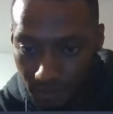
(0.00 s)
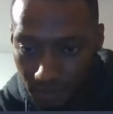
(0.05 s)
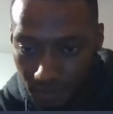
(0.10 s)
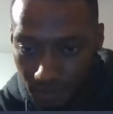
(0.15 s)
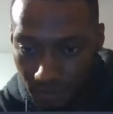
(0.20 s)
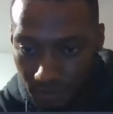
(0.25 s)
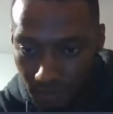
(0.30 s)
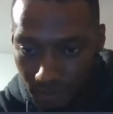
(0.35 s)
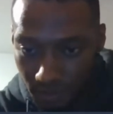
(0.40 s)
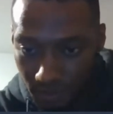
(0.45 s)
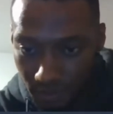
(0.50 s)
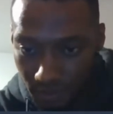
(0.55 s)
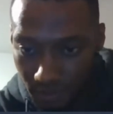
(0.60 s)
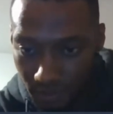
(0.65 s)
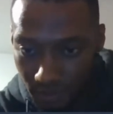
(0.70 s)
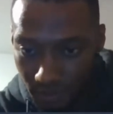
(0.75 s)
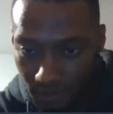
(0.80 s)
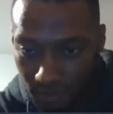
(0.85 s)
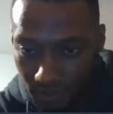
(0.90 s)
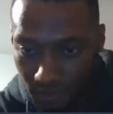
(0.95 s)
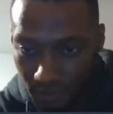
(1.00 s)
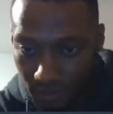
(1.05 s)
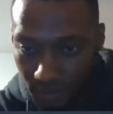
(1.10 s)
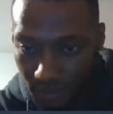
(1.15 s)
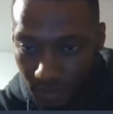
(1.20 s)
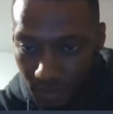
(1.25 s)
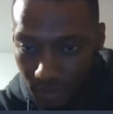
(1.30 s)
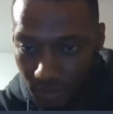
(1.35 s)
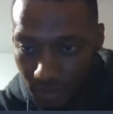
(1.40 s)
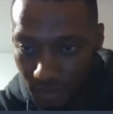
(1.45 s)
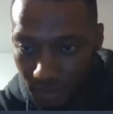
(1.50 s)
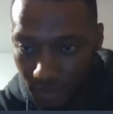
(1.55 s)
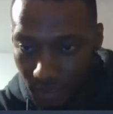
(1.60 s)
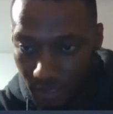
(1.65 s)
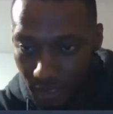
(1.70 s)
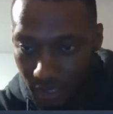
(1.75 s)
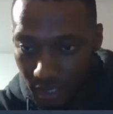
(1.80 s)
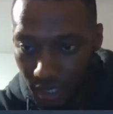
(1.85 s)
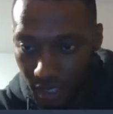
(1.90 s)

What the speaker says: (silence)